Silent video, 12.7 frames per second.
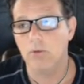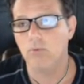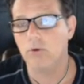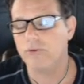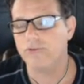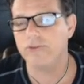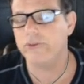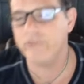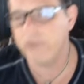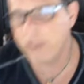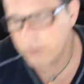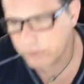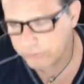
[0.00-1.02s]
we're
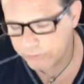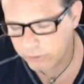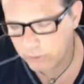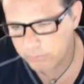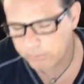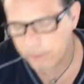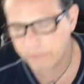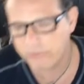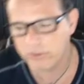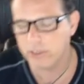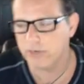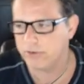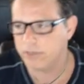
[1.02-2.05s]
68 years old,
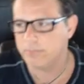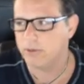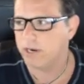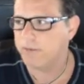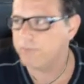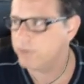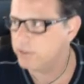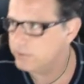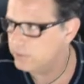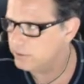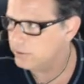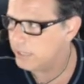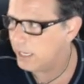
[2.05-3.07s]
basically our demographic
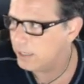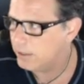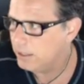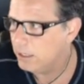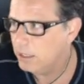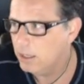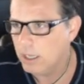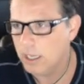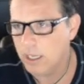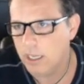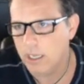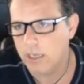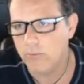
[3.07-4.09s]
line,
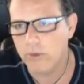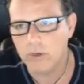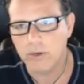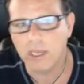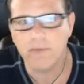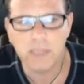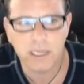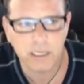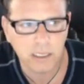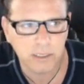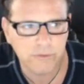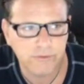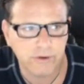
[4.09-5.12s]
and we don't have a lot of
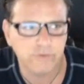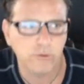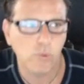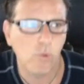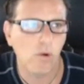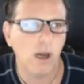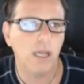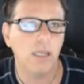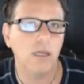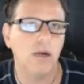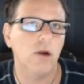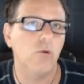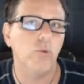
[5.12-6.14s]
kids here. So why
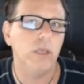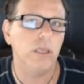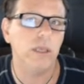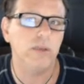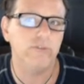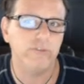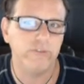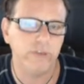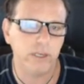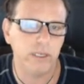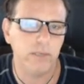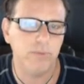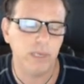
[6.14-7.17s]
are we as a
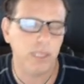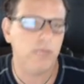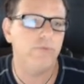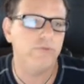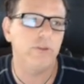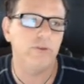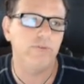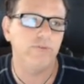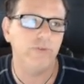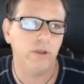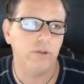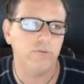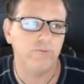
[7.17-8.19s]
city paying for these
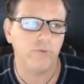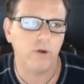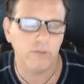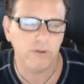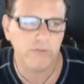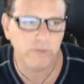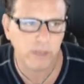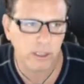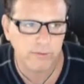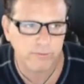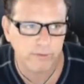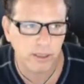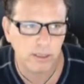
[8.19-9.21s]
fields for all these
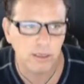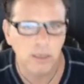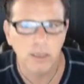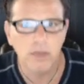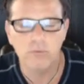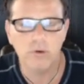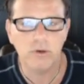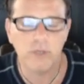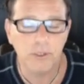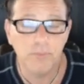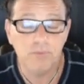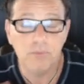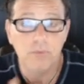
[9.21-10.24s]
kids that
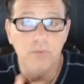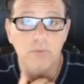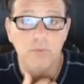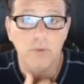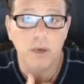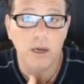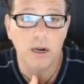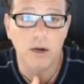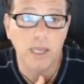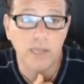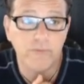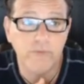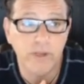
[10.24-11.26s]
really are
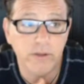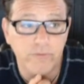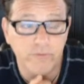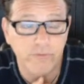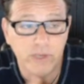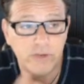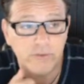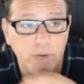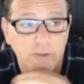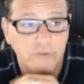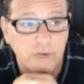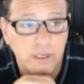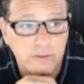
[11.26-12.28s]
not Venice
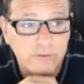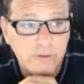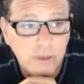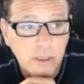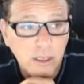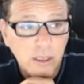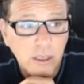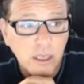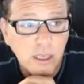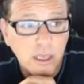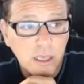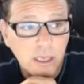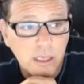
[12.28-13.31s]
residents?
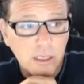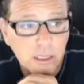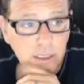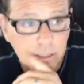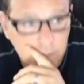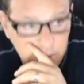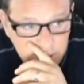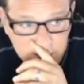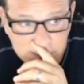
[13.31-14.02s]
And